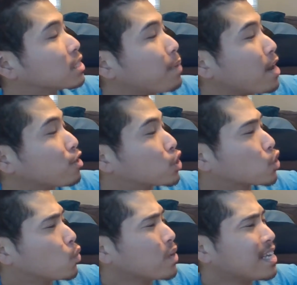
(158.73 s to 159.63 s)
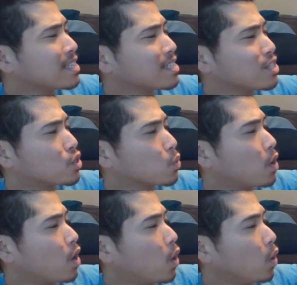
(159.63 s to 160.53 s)
The spider squeezed
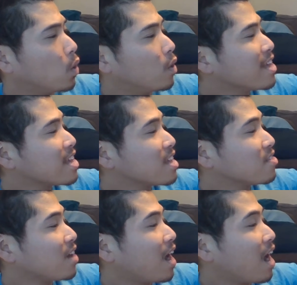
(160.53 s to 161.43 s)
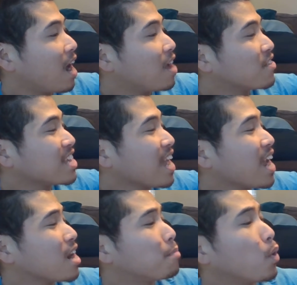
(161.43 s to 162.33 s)
into a hole in the hive. He
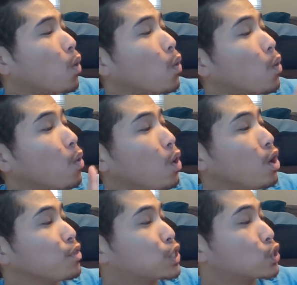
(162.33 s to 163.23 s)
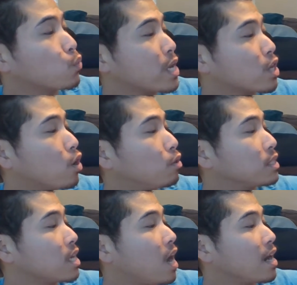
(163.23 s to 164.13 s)
ate up all the sweet
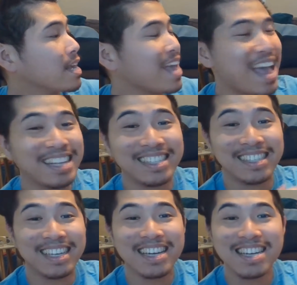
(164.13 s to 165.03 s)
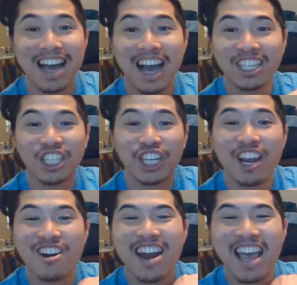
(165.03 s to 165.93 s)
golden honey and did not
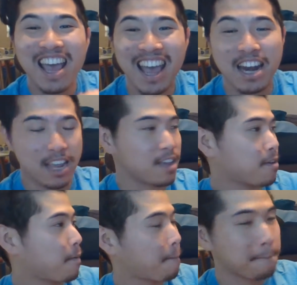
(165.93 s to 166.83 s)
share any.